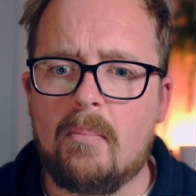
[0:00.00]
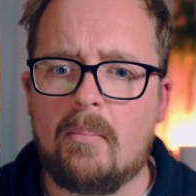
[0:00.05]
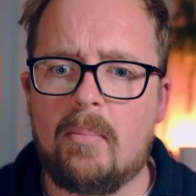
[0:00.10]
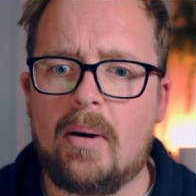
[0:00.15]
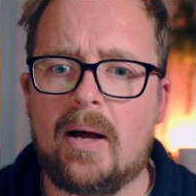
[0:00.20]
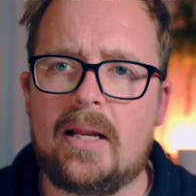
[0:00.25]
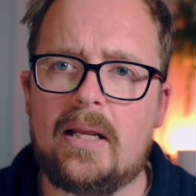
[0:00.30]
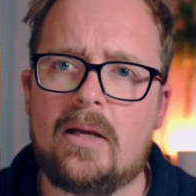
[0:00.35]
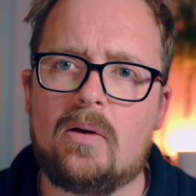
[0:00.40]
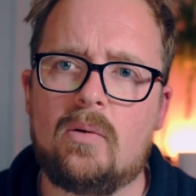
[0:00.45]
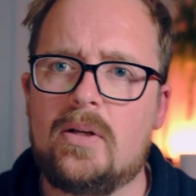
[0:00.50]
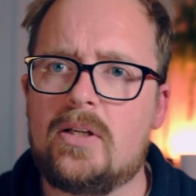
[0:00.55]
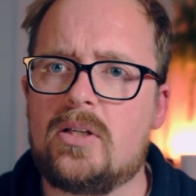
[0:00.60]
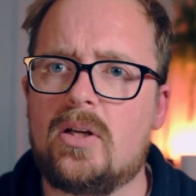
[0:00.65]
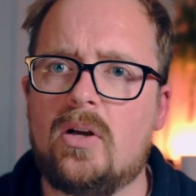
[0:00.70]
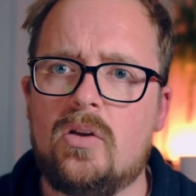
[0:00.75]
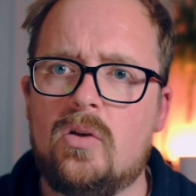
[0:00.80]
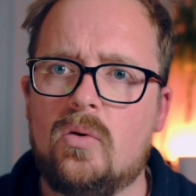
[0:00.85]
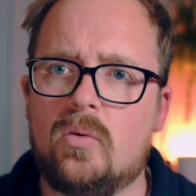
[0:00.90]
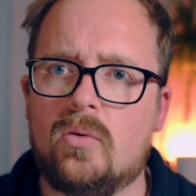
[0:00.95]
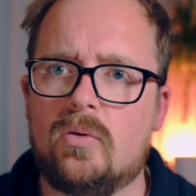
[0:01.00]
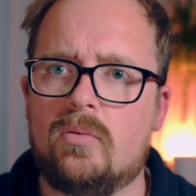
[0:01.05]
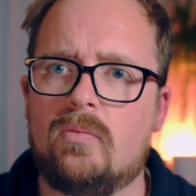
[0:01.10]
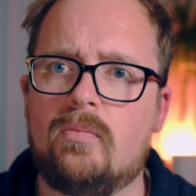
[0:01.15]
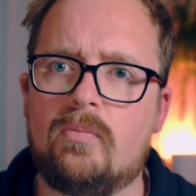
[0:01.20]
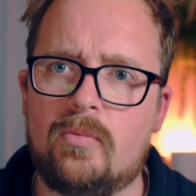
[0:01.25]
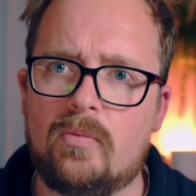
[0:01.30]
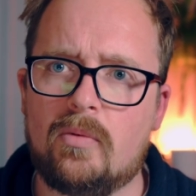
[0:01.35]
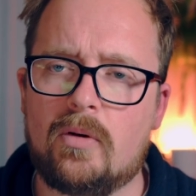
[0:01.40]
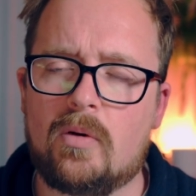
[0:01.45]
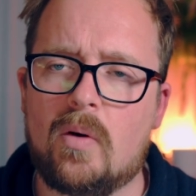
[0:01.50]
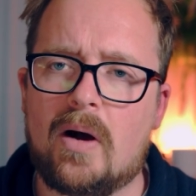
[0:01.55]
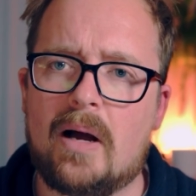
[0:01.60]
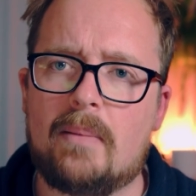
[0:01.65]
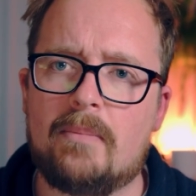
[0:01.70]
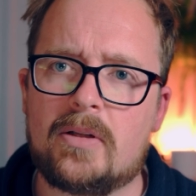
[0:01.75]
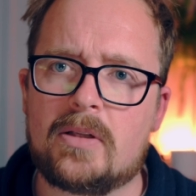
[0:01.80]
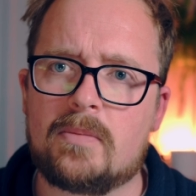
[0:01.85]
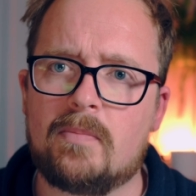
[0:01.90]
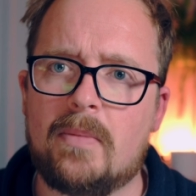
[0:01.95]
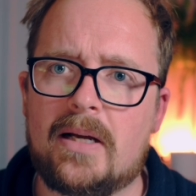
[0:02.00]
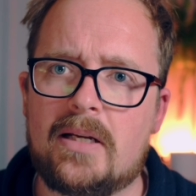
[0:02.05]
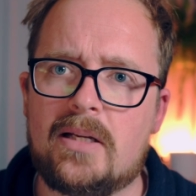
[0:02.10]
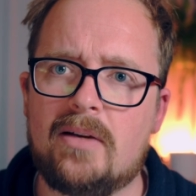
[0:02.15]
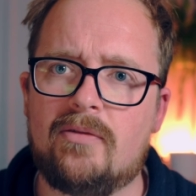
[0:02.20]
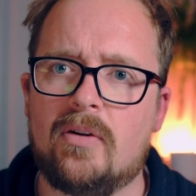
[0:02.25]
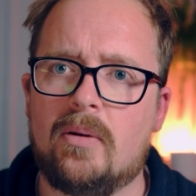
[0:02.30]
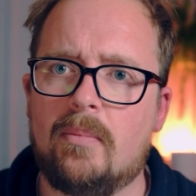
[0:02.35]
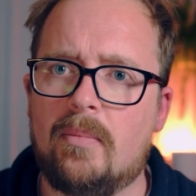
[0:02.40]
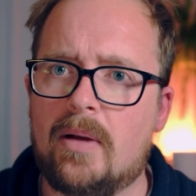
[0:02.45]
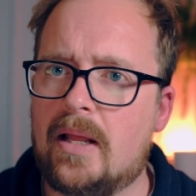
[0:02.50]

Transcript: but equally so your requirements may differ.